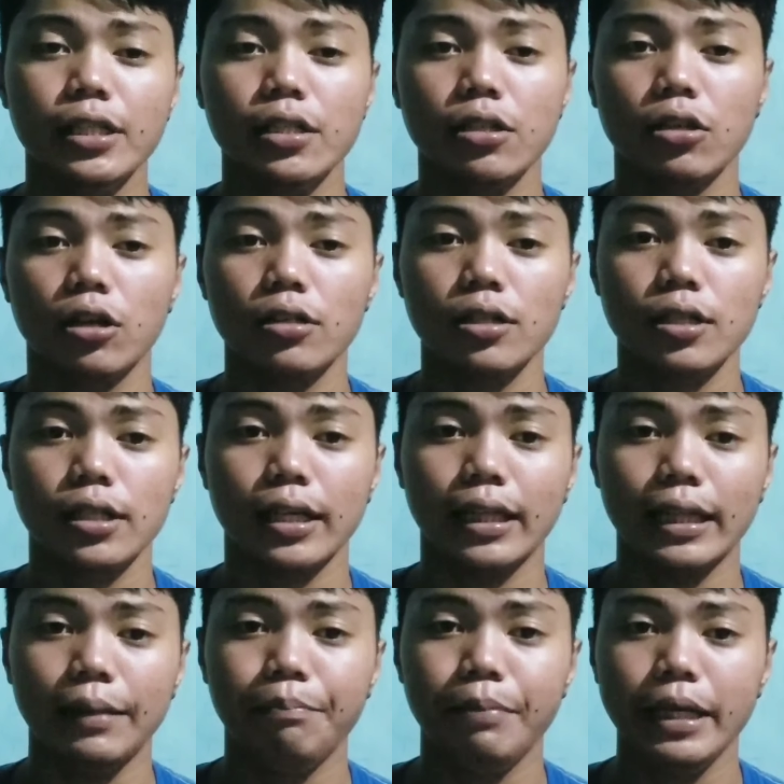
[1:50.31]
is
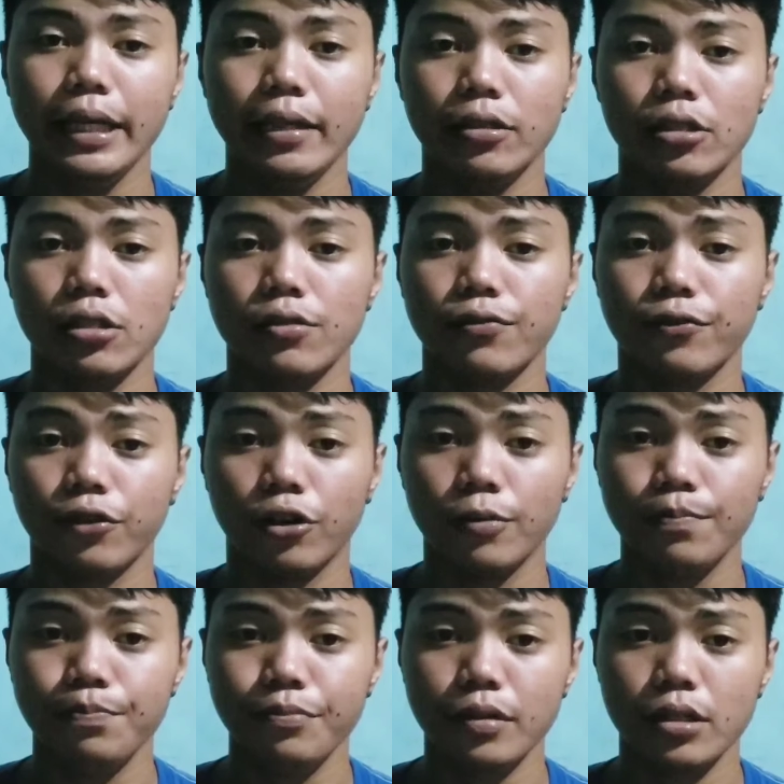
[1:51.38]
constantly being
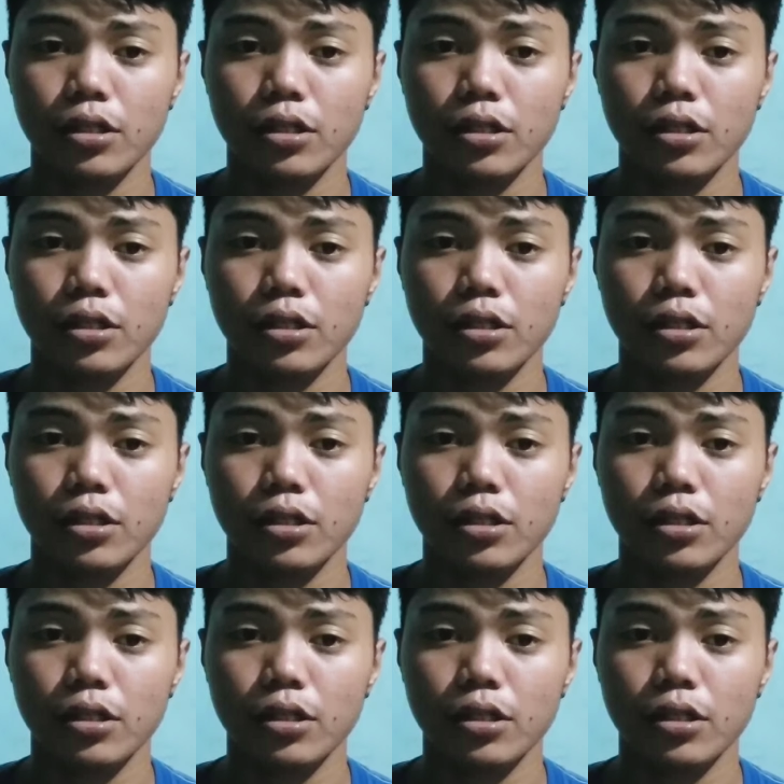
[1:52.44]
transformed